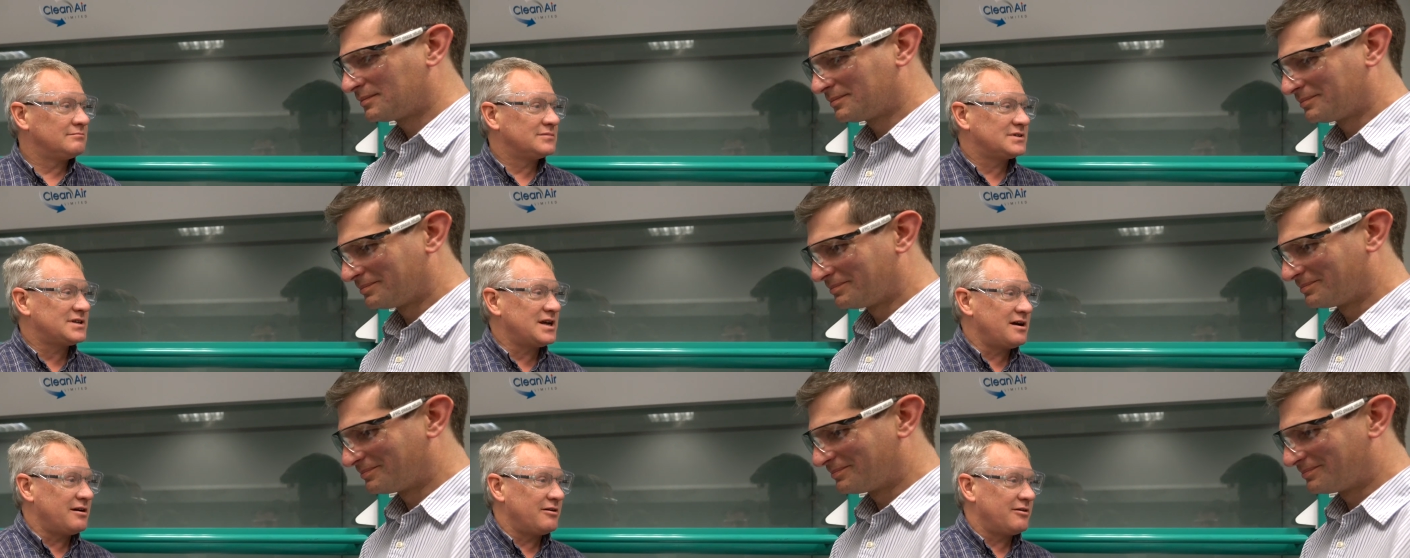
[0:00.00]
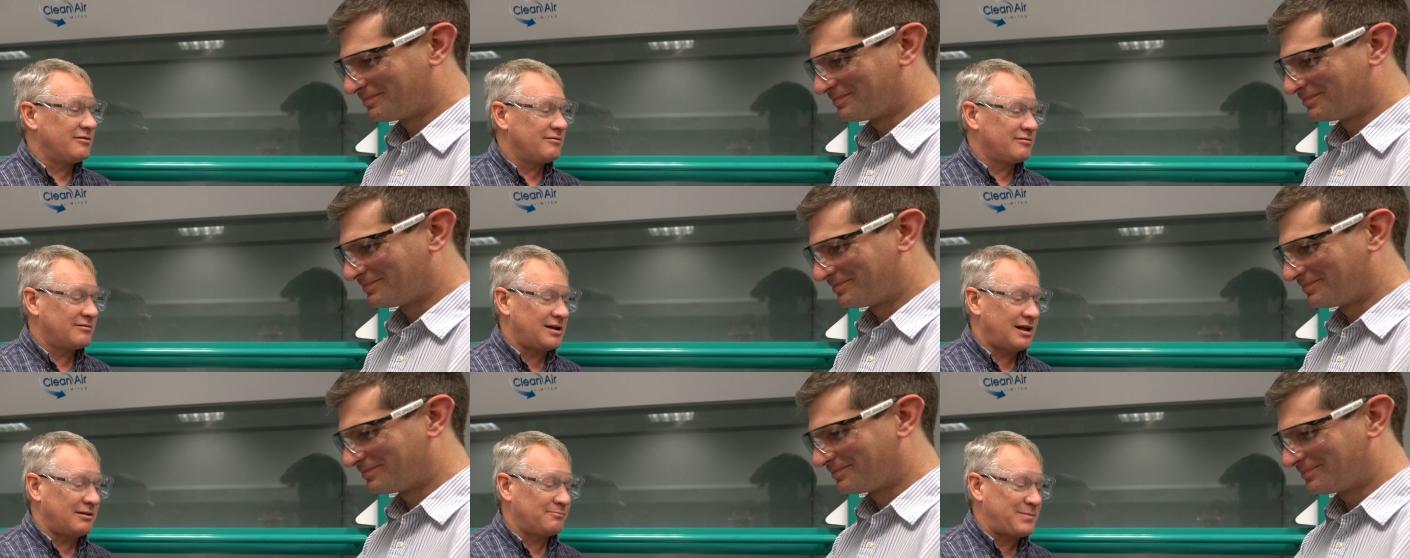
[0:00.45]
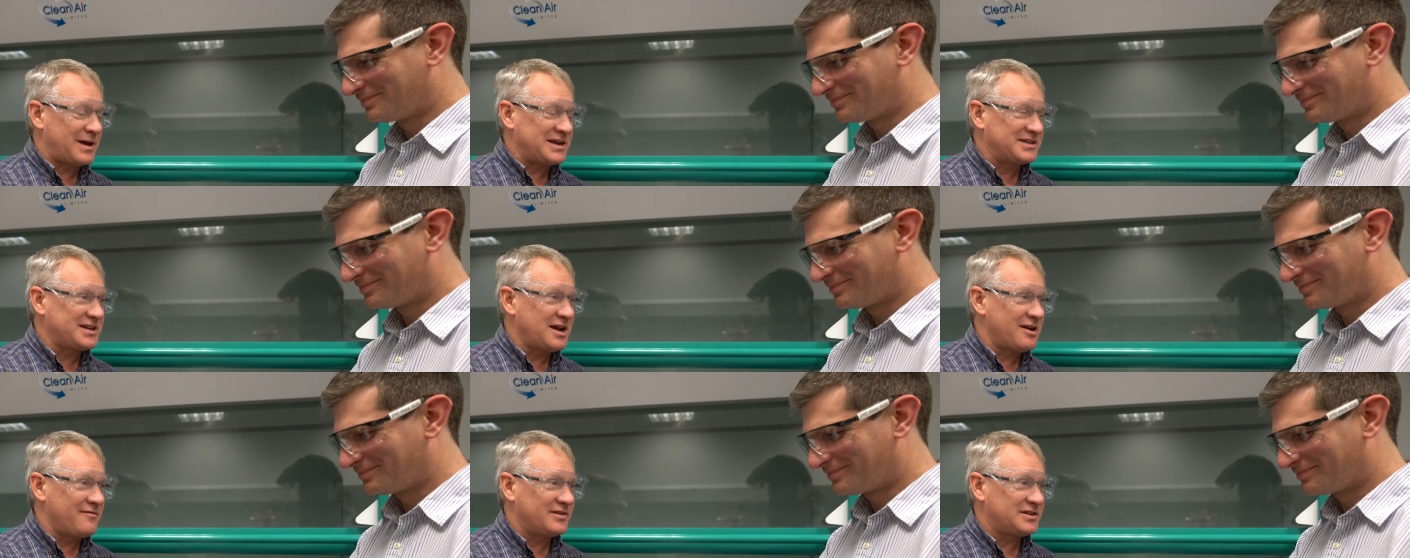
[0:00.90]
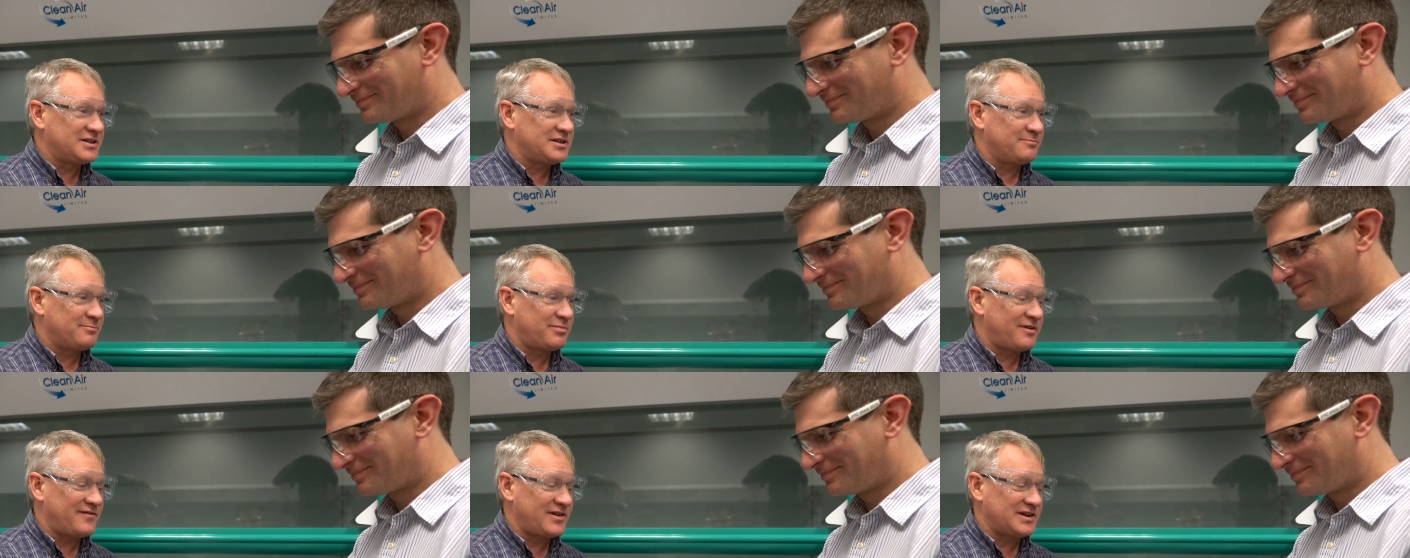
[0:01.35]
Speaker 1: So I'll pass over to
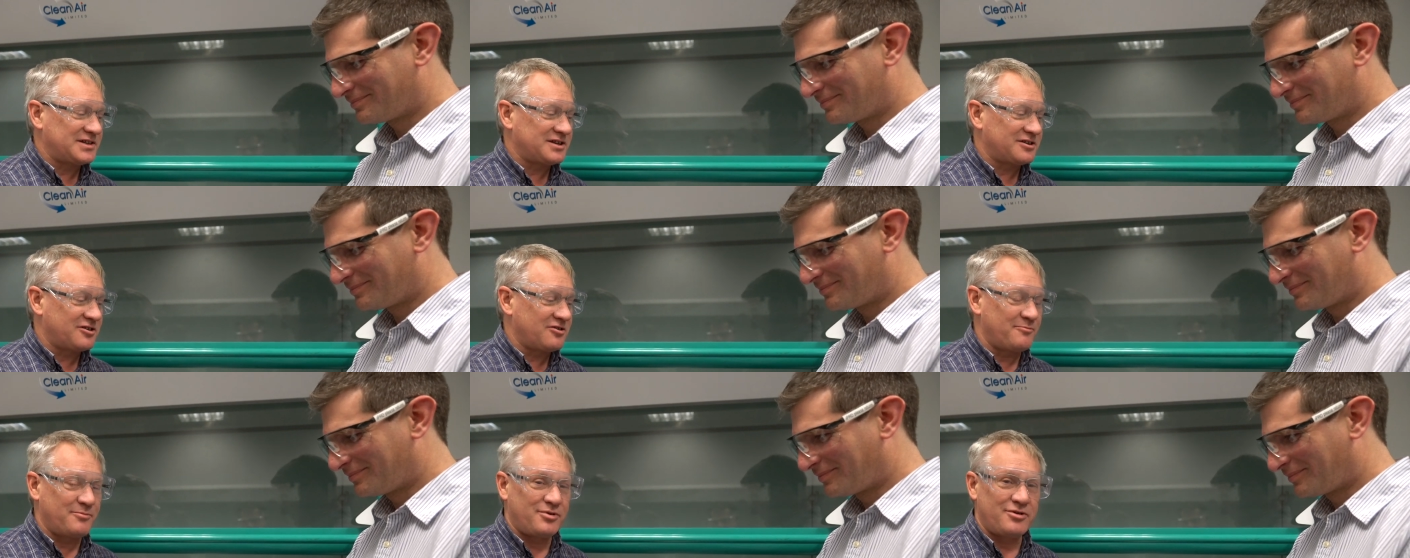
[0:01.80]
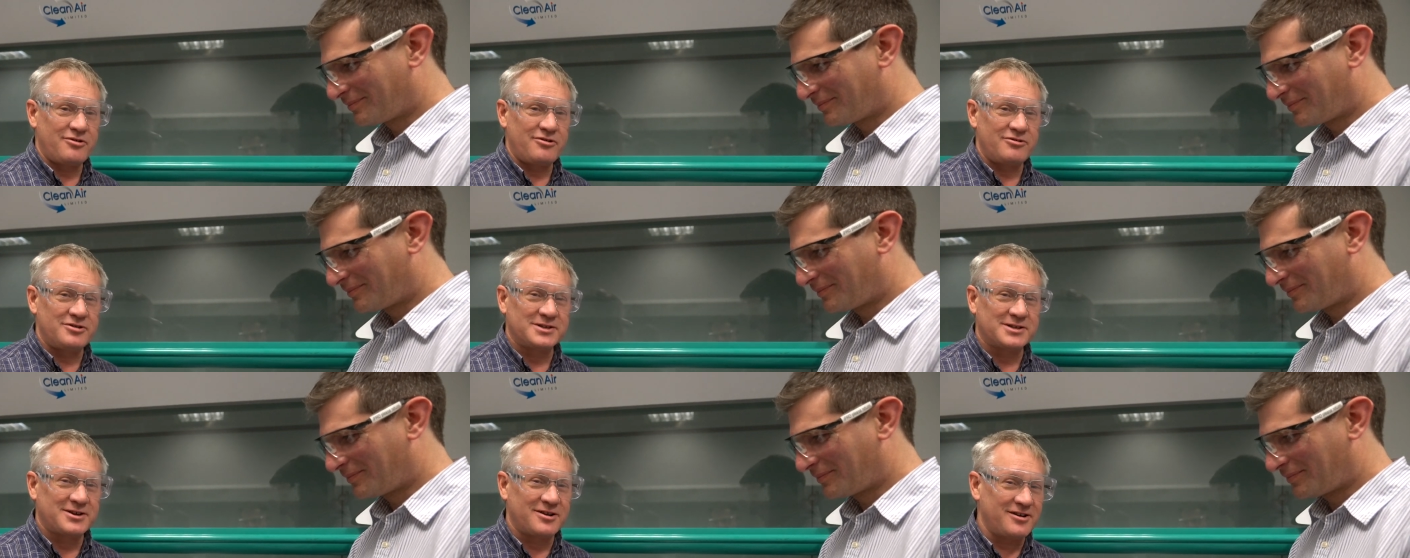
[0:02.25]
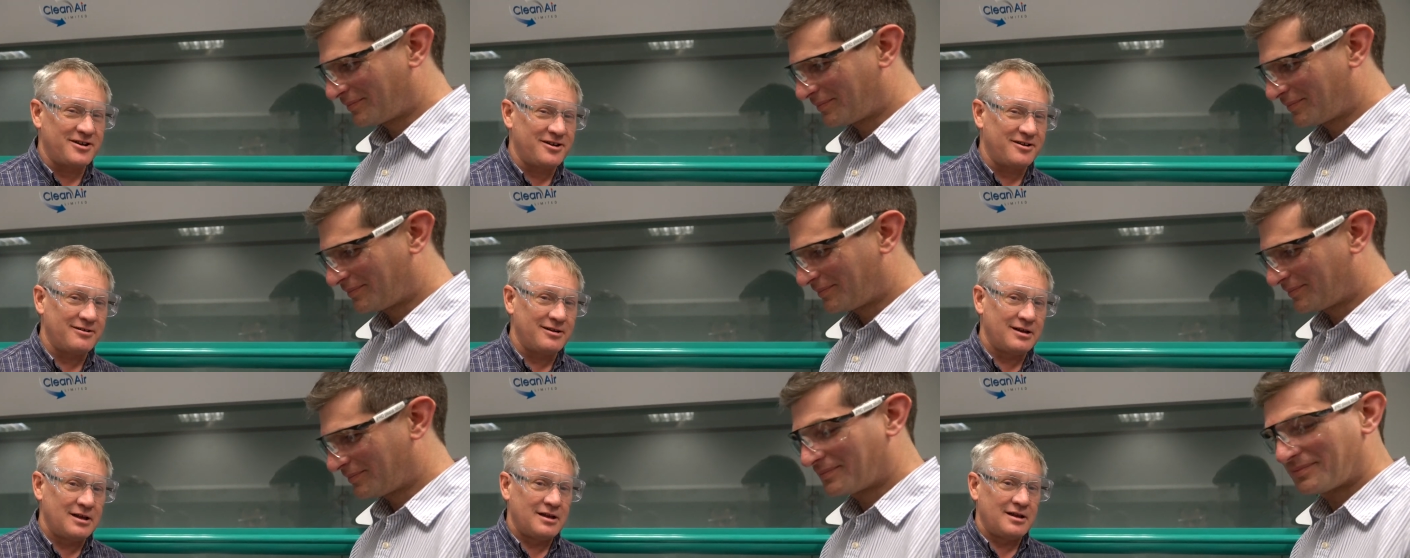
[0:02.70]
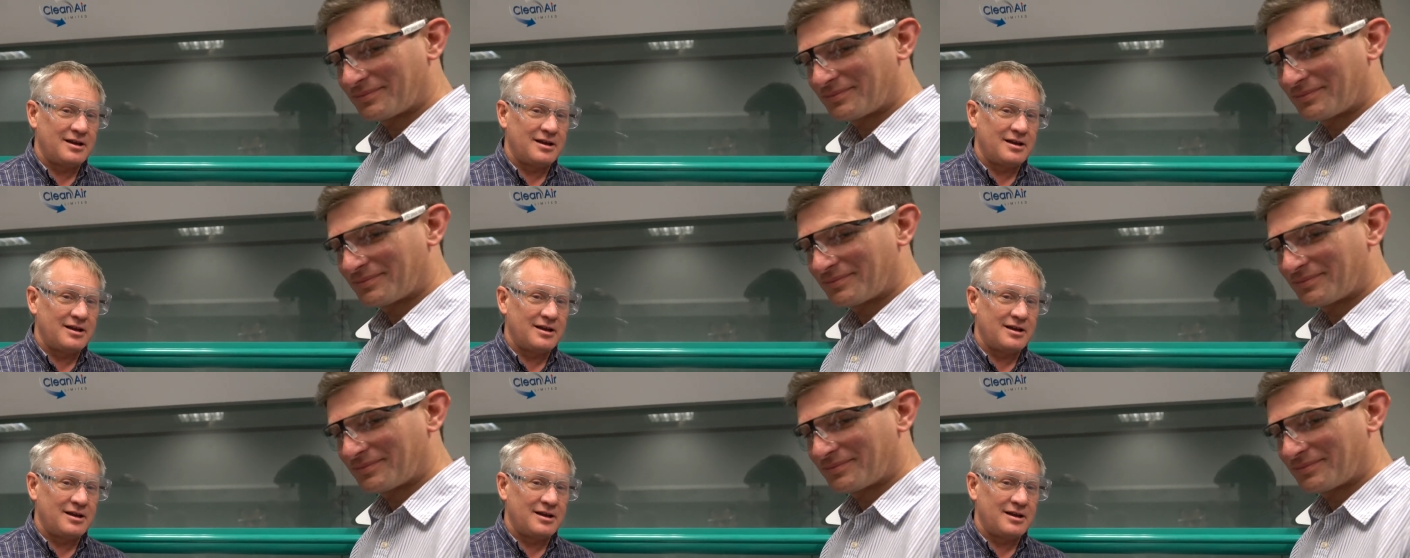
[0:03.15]
Professor Kapur, who's going to